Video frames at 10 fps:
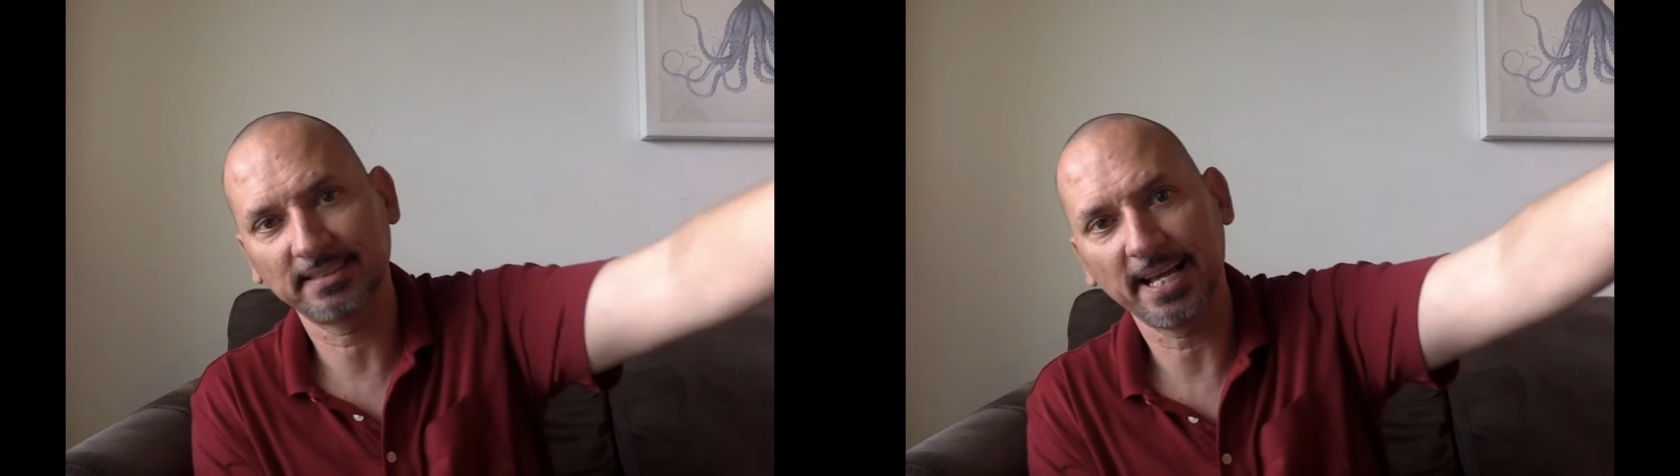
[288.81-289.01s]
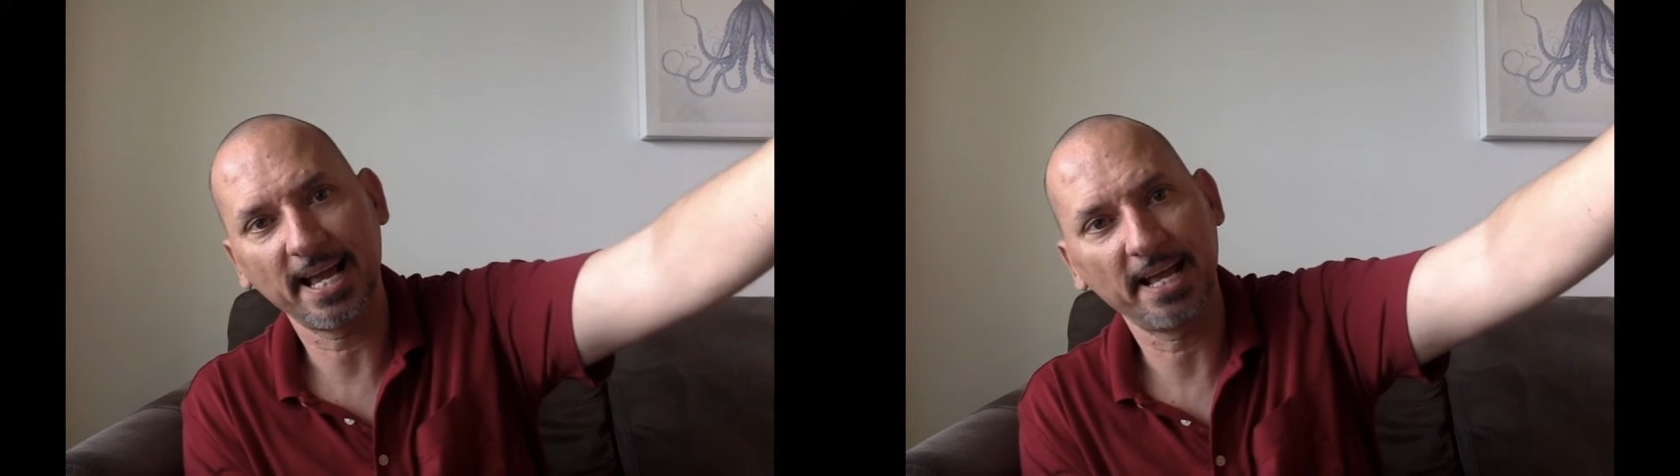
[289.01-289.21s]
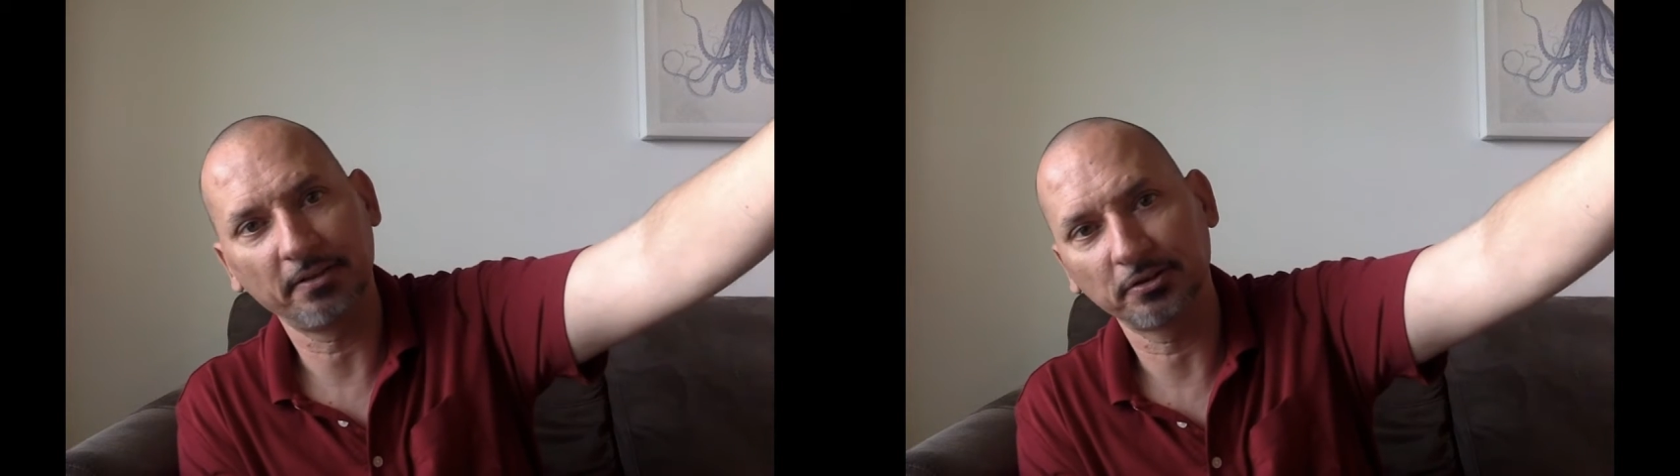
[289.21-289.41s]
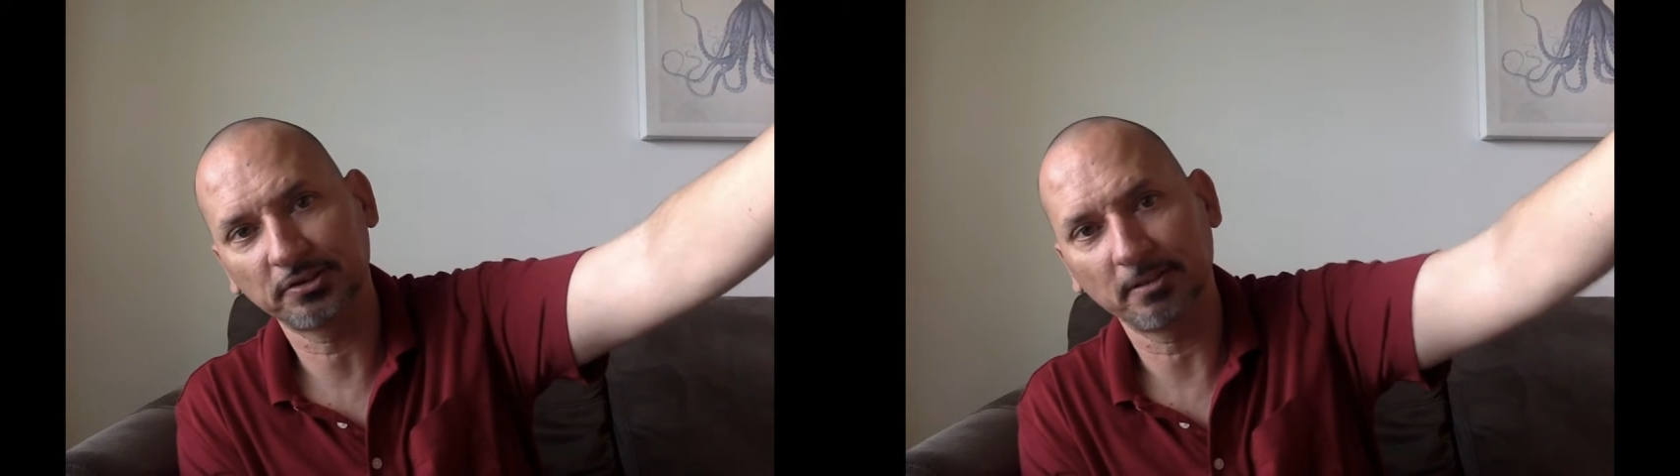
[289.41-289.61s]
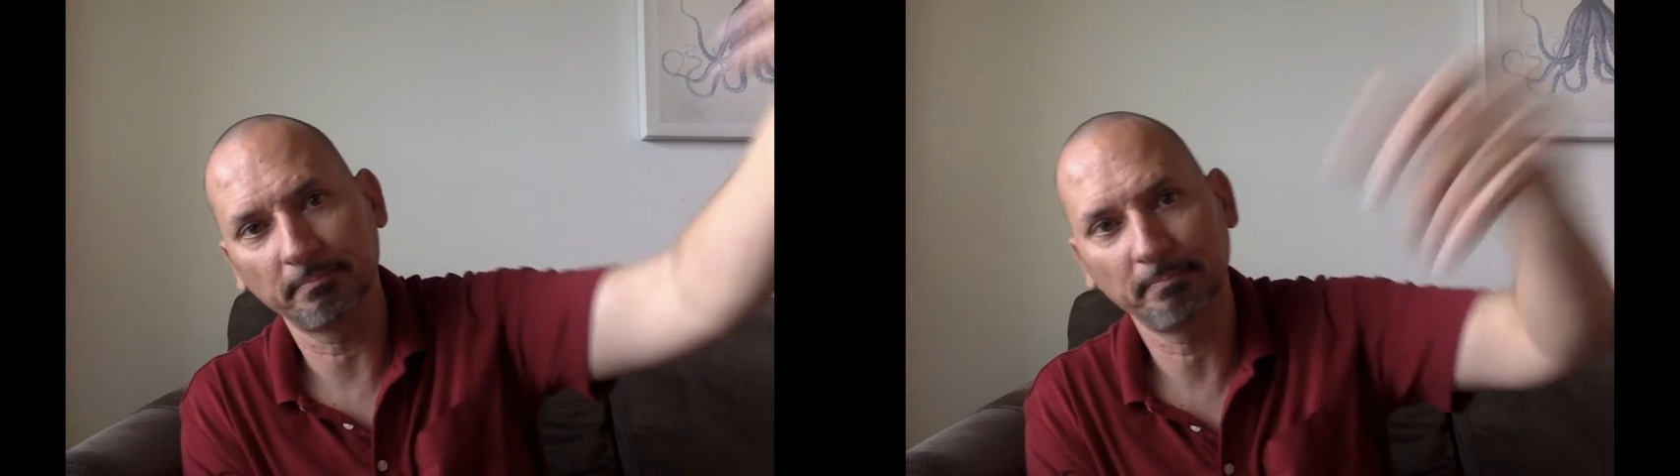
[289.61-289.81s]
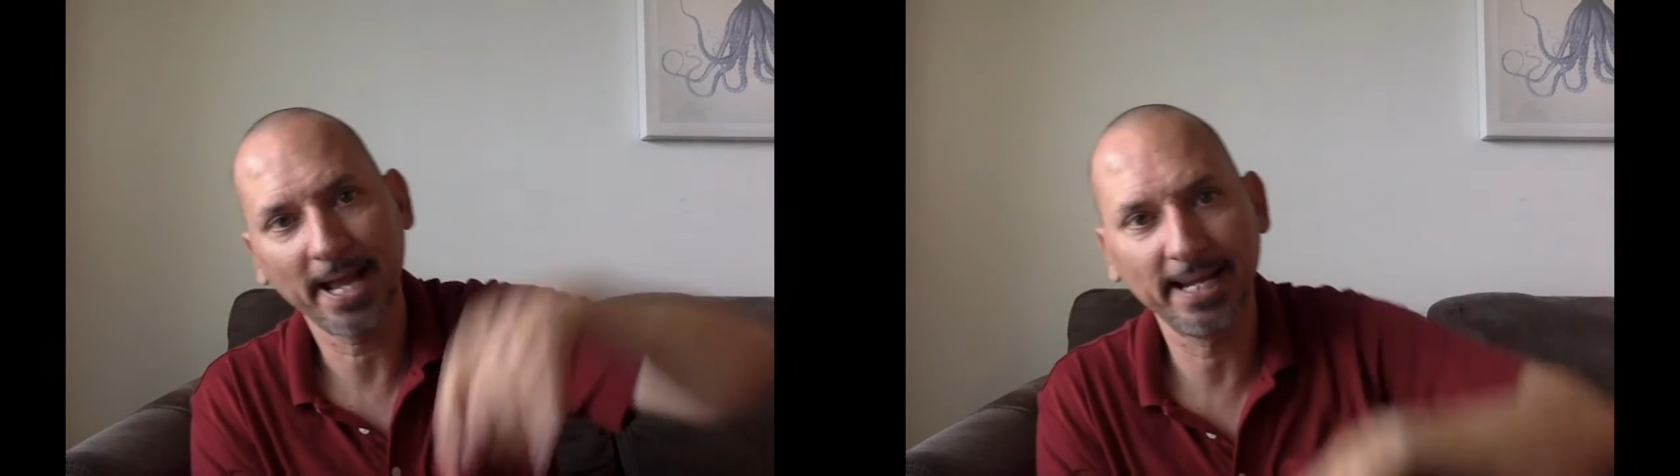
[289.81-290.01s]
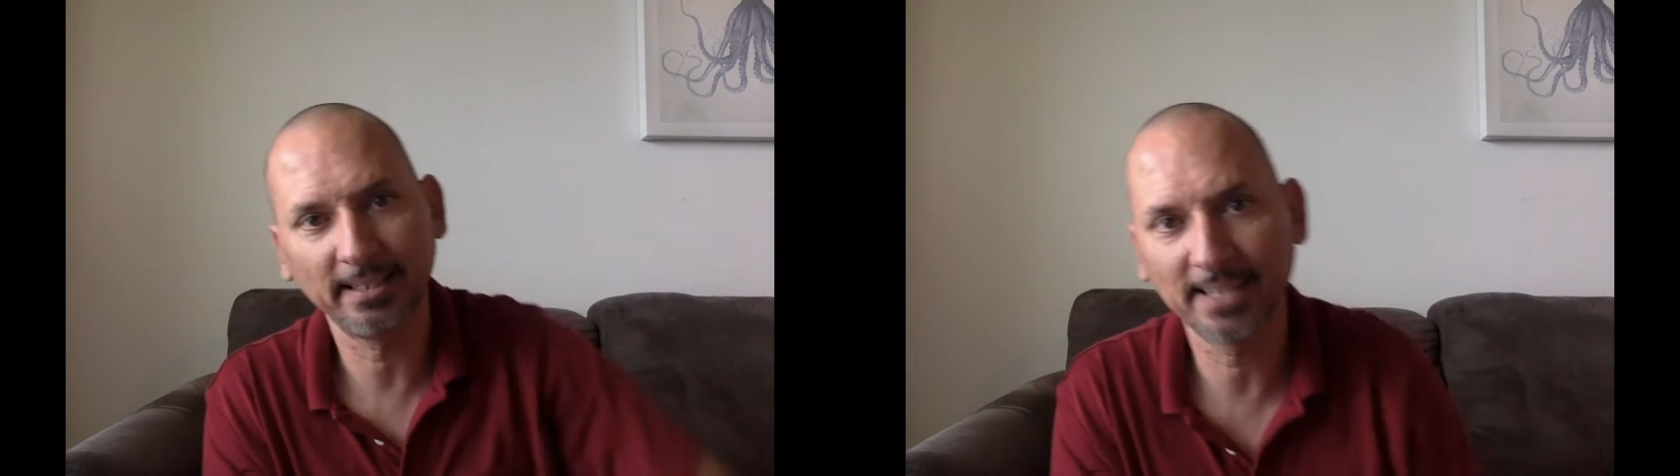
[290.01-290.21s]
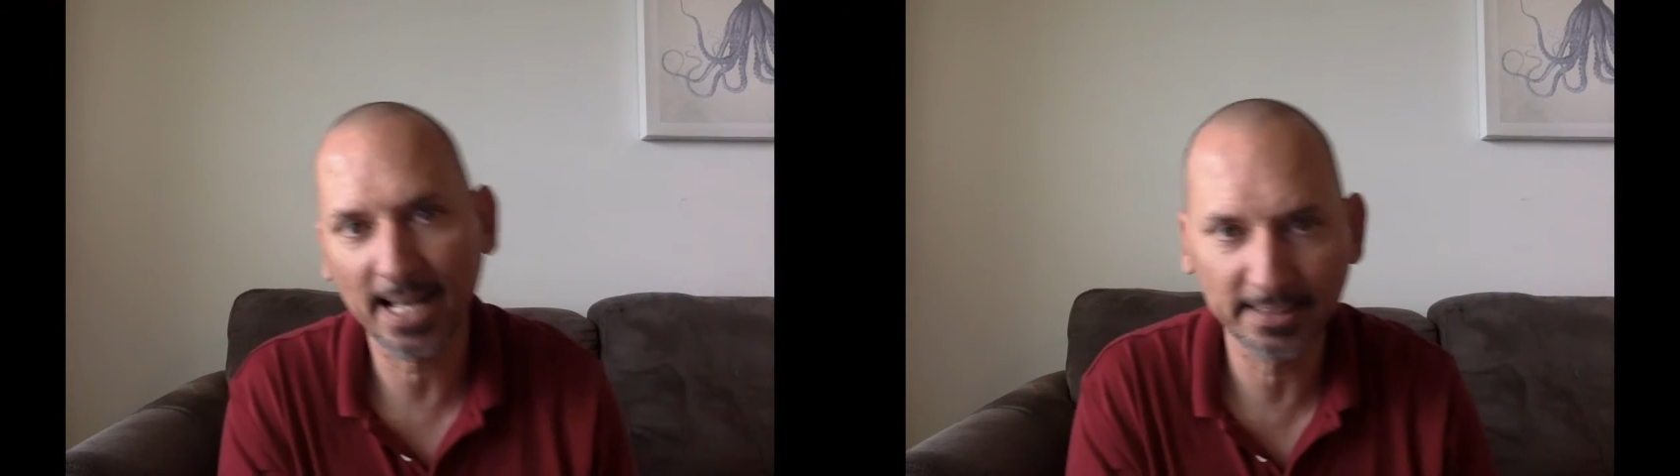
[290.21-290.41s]
hey, there's some paint
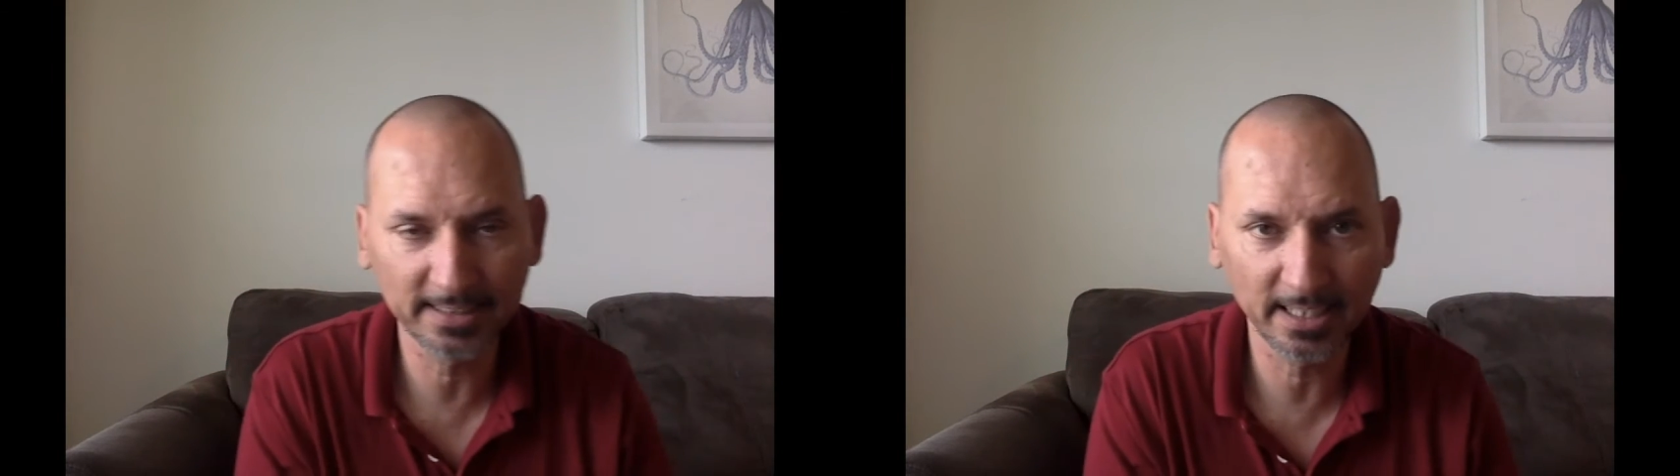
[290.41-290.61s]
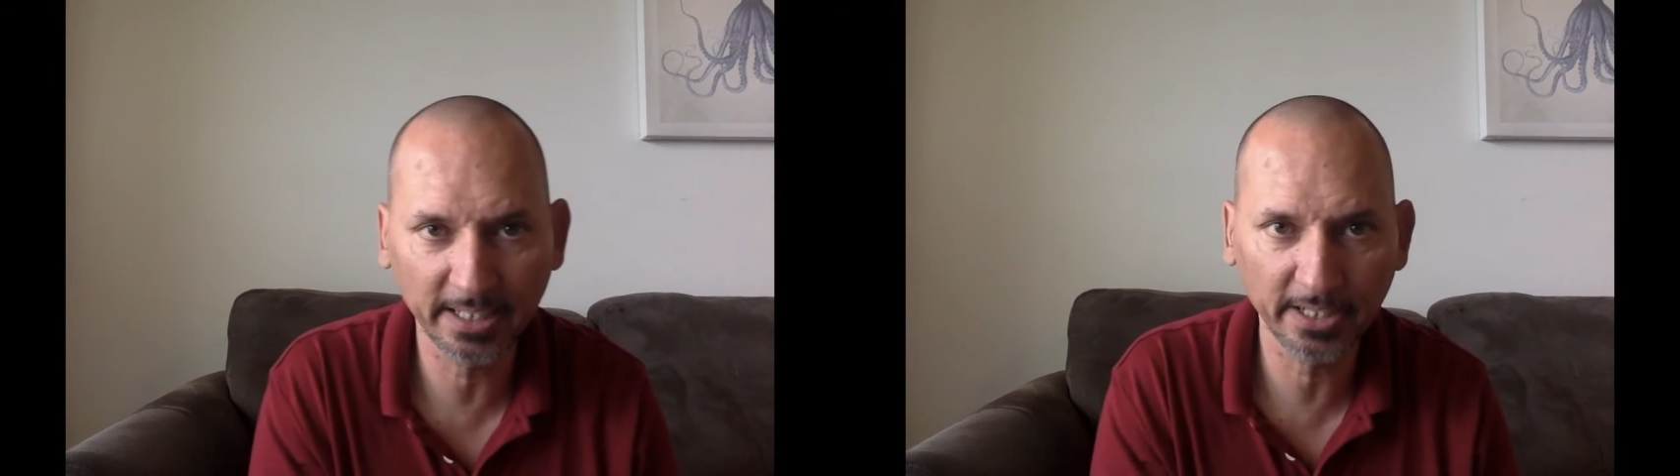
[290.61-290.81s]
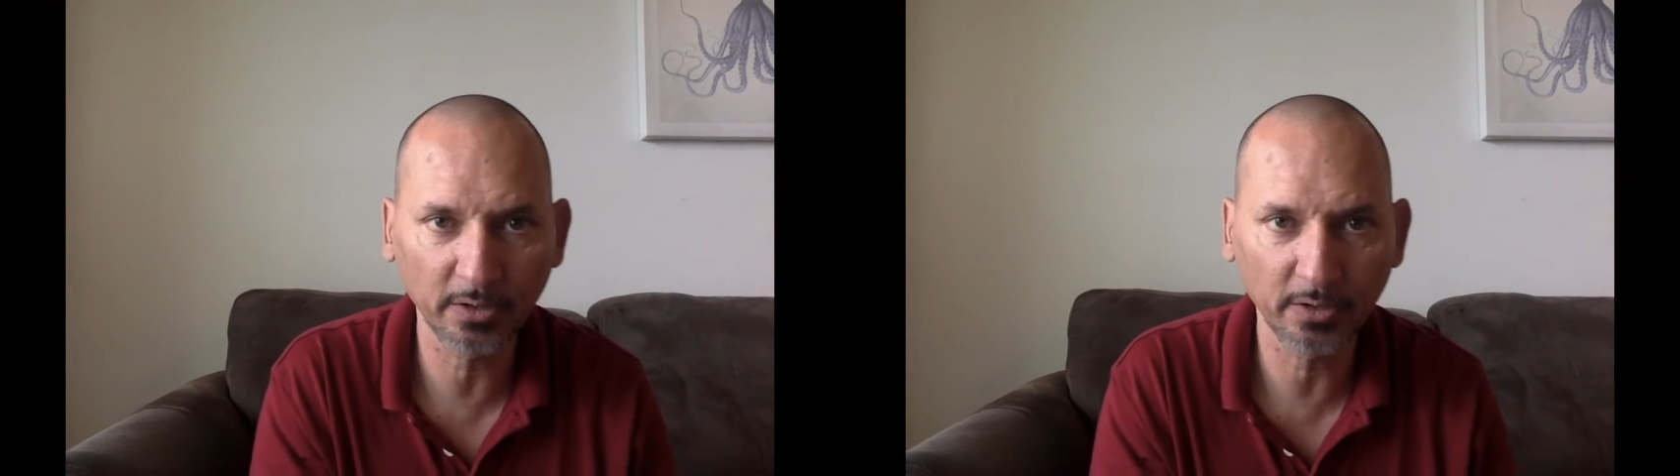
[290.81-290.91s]
not done,